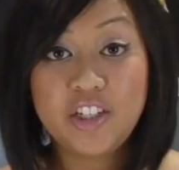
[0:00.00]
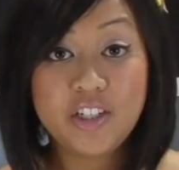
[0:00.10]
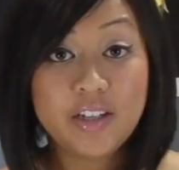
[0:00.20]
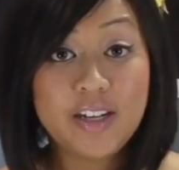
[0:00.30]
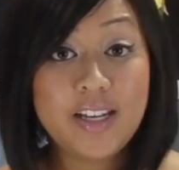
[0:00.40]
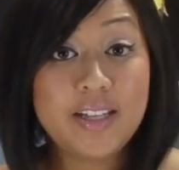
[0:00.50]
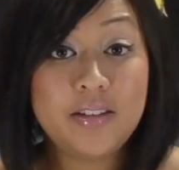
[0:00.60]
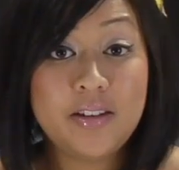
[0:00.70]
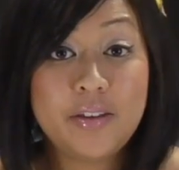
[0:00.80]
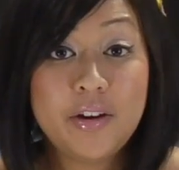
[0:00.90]
stationery is
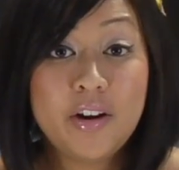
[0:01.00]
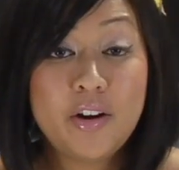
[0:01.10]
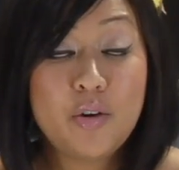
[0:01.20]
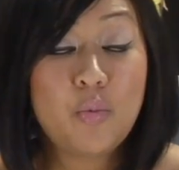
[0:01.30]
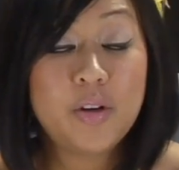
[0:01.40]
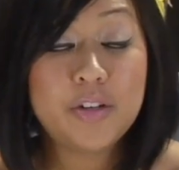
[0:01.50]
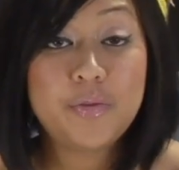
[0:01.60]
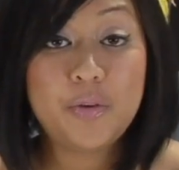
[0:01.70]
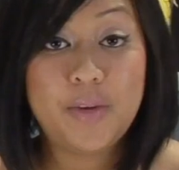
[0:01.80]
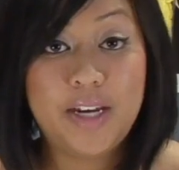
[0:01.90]
another
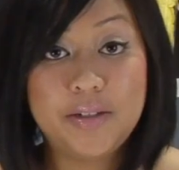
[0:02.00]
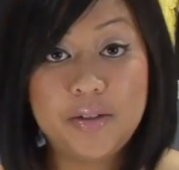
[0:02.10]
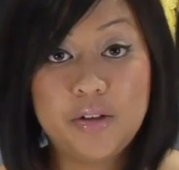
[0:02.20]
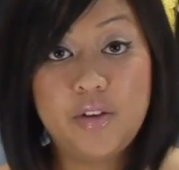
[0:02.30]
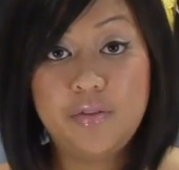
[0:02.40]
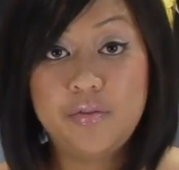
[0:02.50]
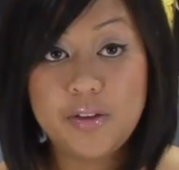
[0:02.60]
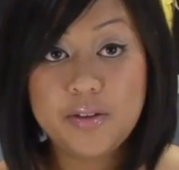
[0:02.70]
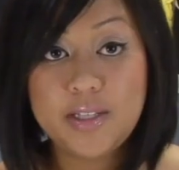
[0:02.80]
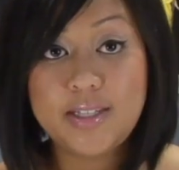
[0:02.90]
wonderful way to sort of
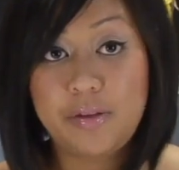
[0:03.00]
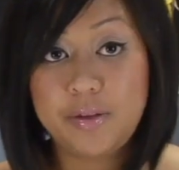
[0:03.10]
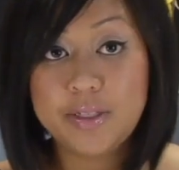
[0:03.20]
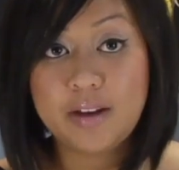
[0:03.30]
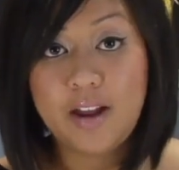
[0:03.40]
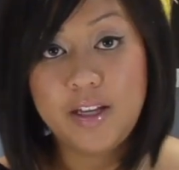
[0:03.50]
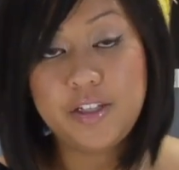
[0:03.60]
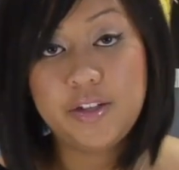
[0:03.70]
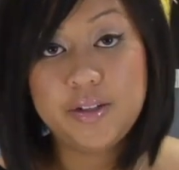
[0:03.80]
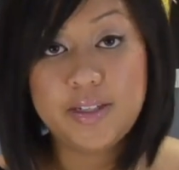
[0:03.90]
infuse the Southern style
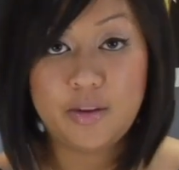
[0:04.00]
into your